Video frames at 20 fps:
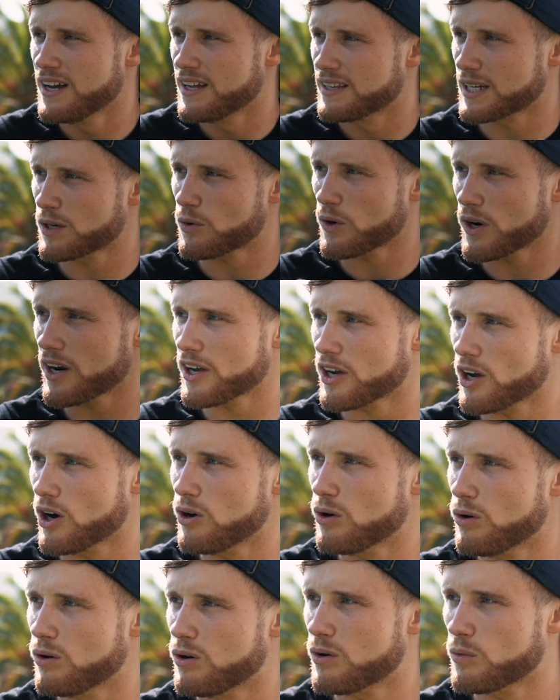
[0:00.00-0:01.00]
think we're gonna
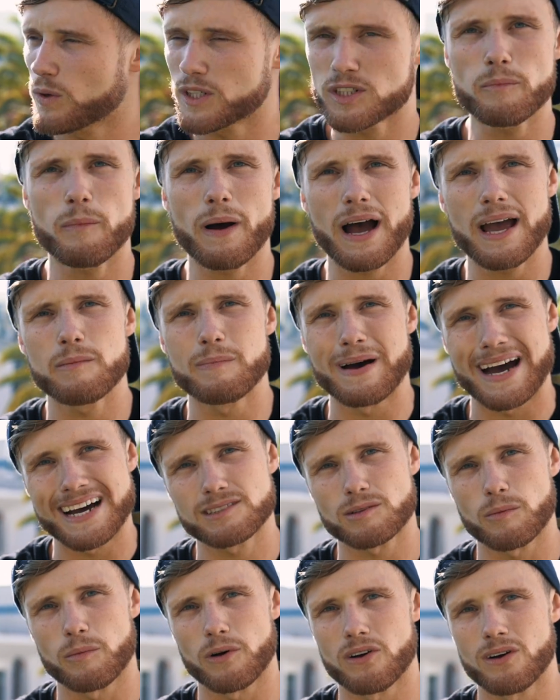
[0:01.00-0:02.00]
go, we should buy a
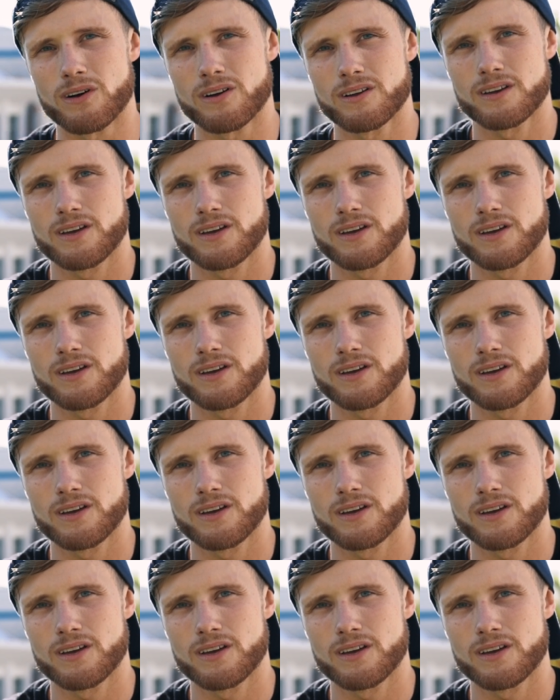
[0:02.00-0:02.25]
basketball